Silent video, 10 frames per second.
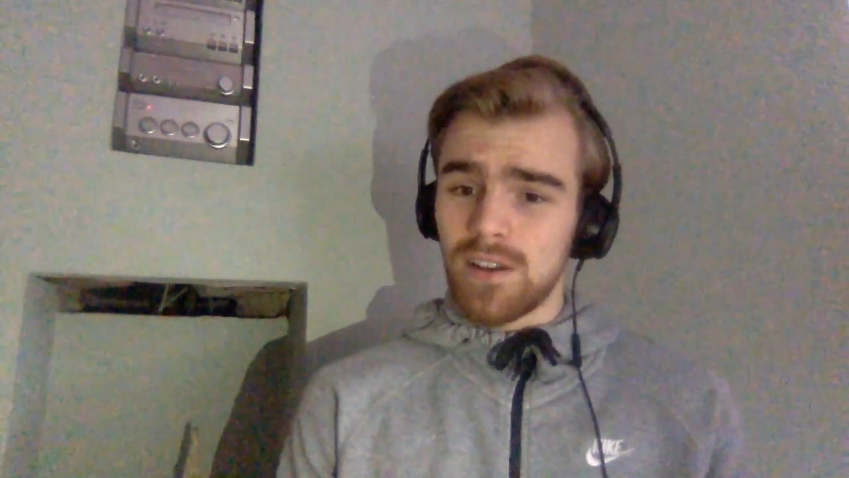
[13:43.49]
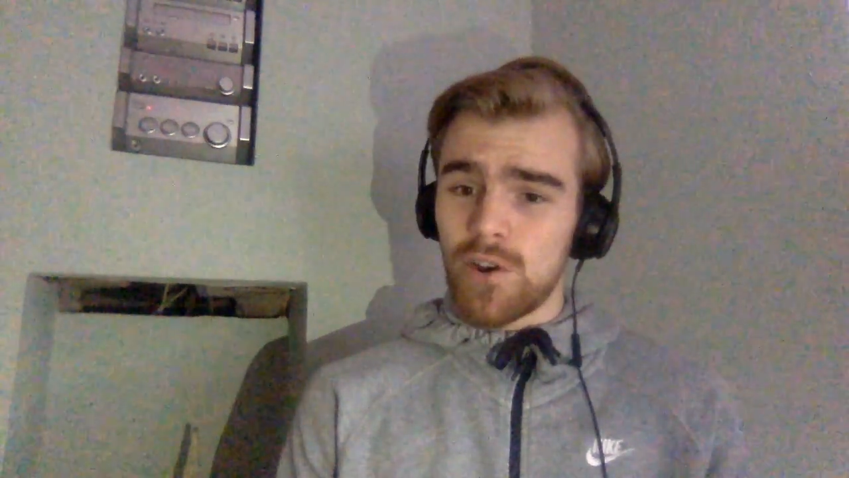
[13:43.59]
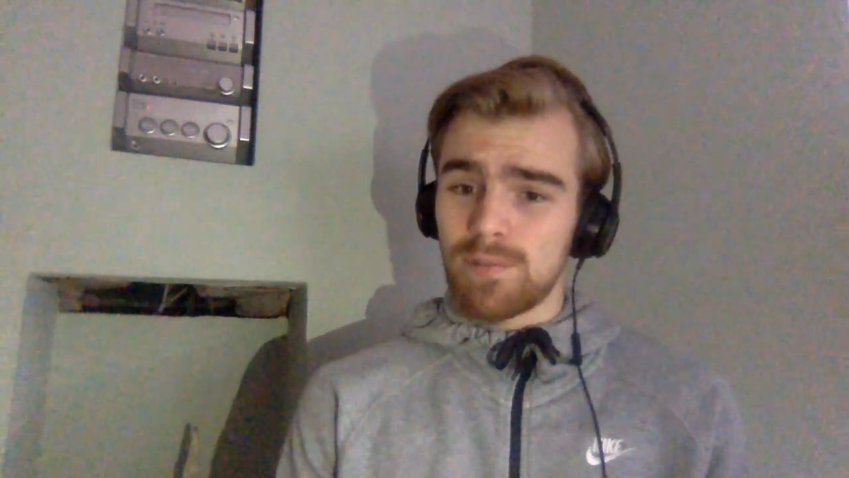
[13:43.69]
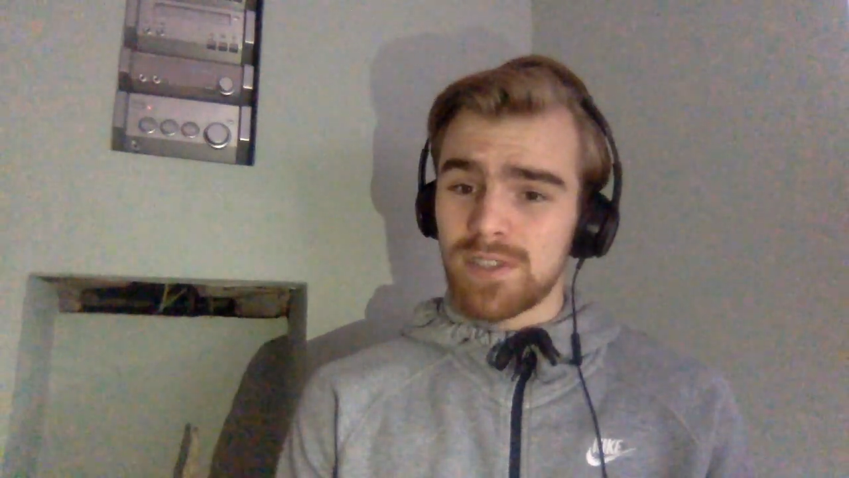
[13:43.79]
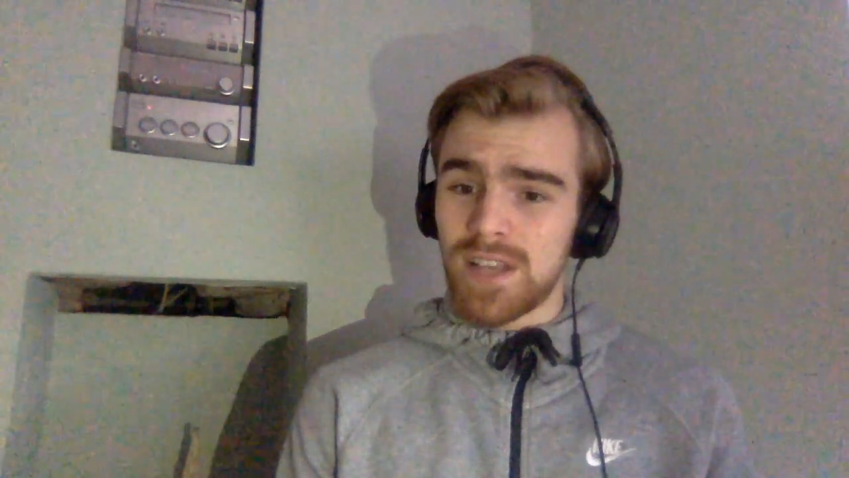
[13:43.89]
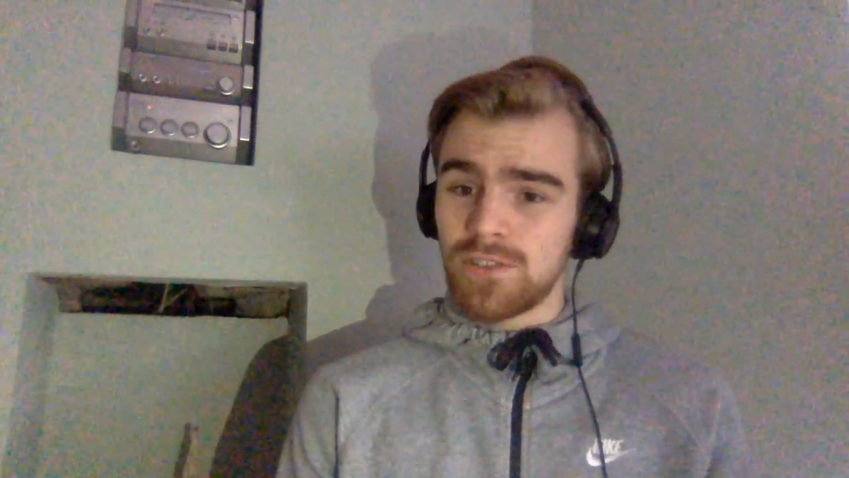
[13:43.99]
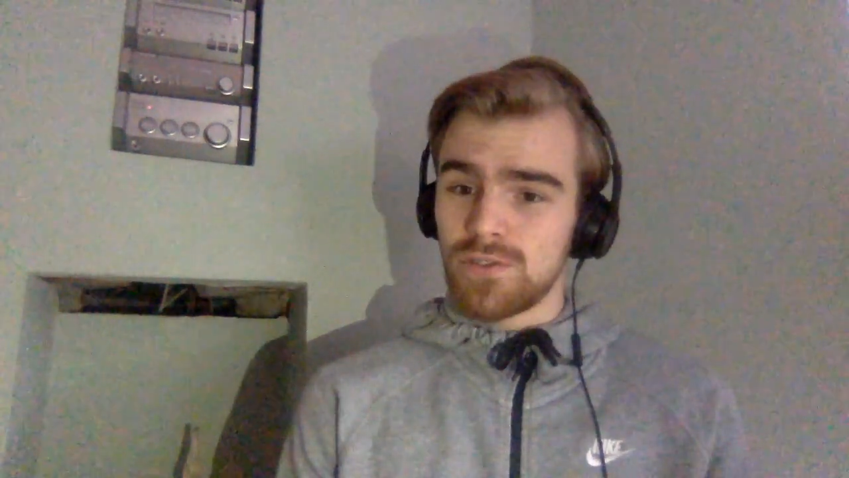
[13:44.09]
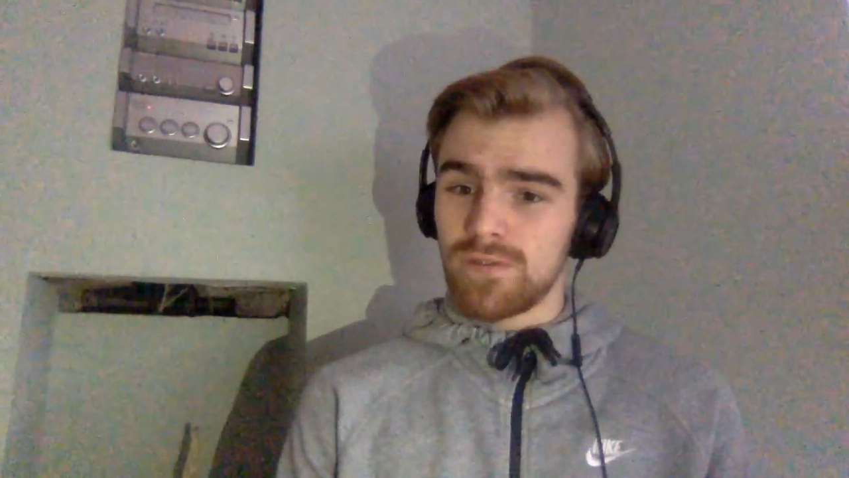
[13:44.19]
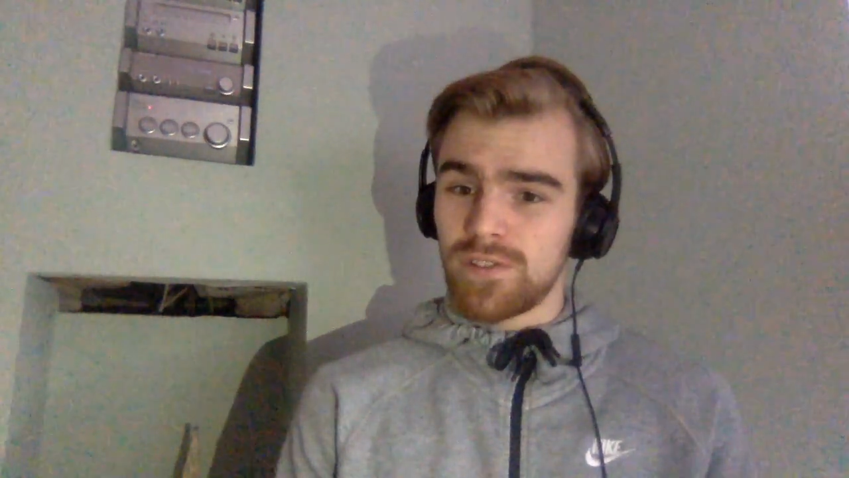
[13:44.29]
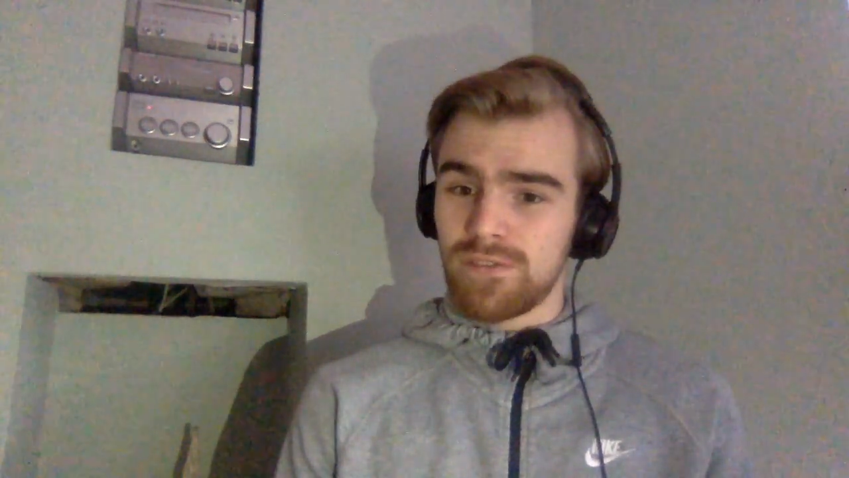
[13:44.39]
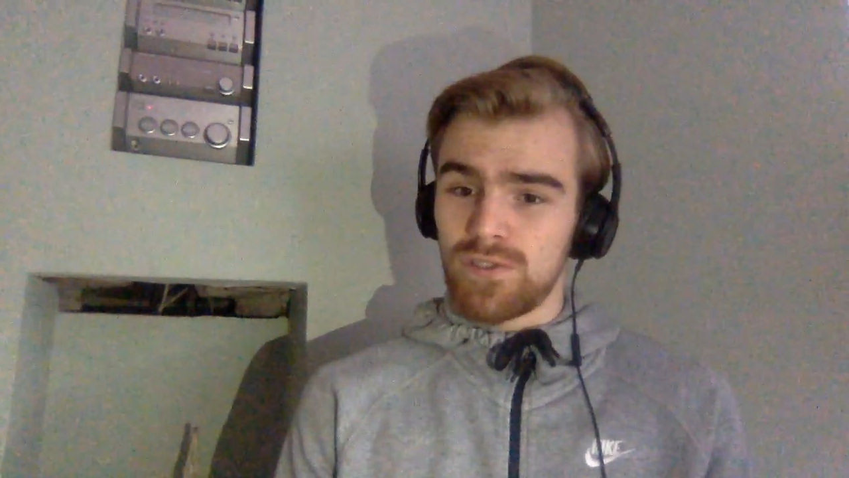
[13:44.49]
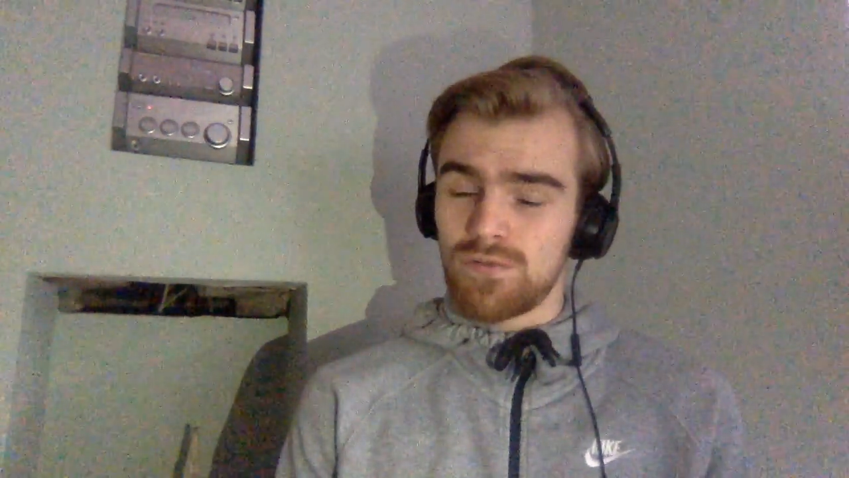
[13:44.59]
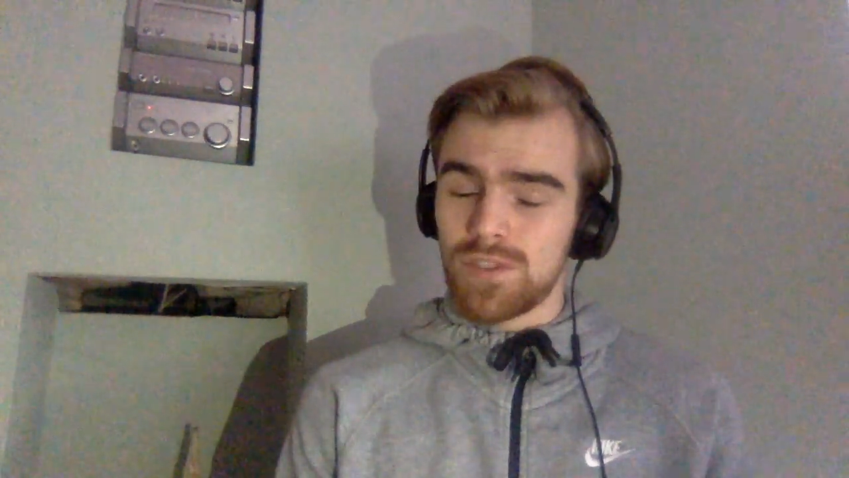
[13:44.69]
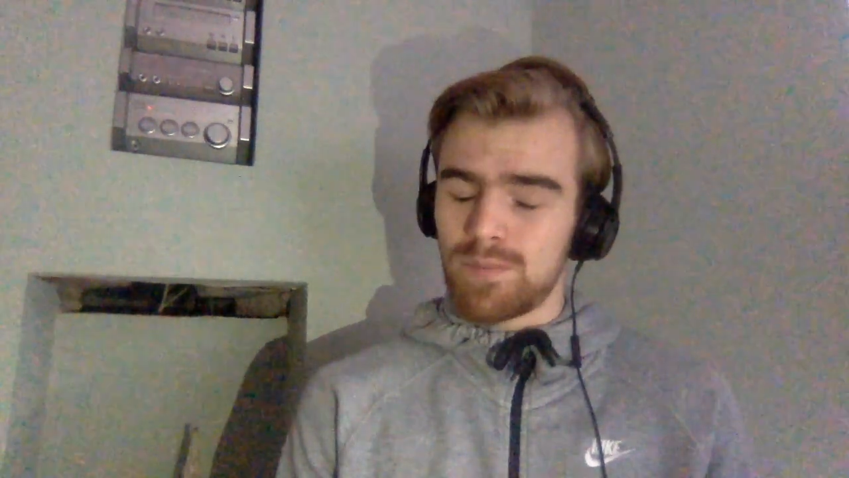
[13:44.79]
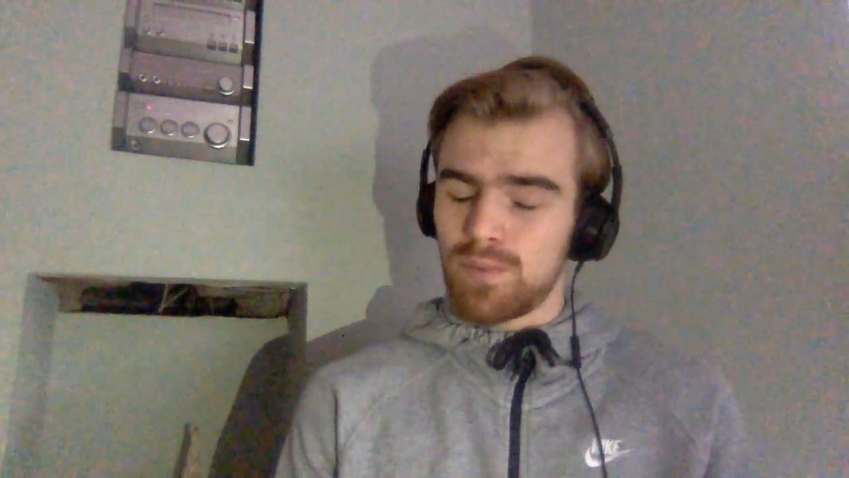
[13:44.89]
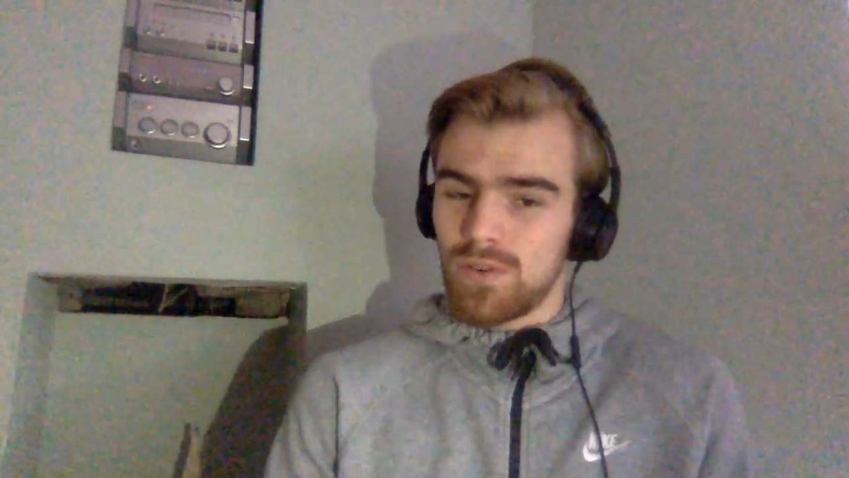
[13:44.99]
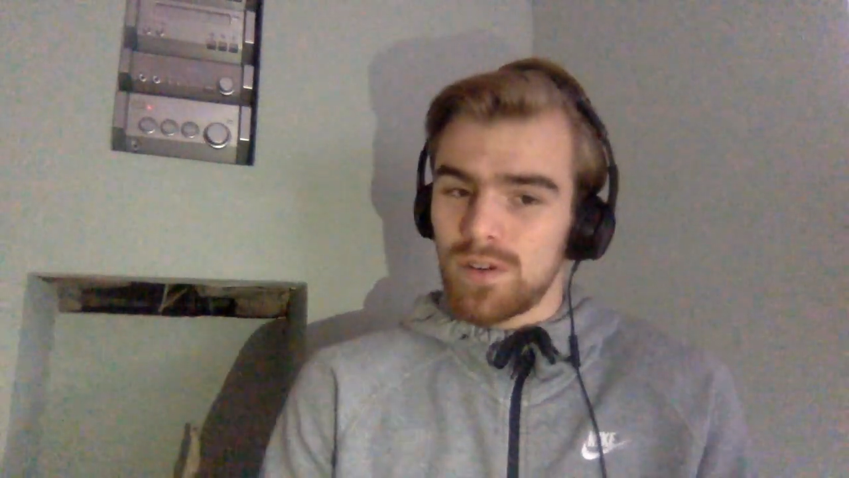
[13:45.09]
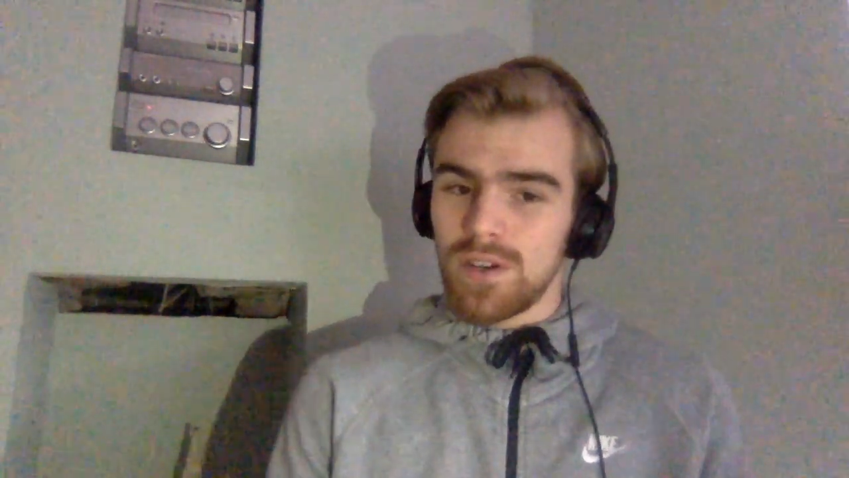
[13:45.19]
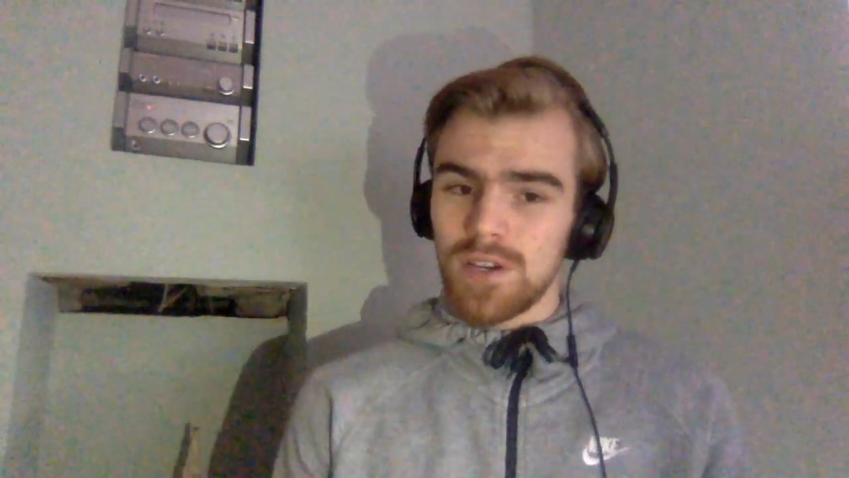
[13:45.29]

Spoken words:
lot of potential for the future. But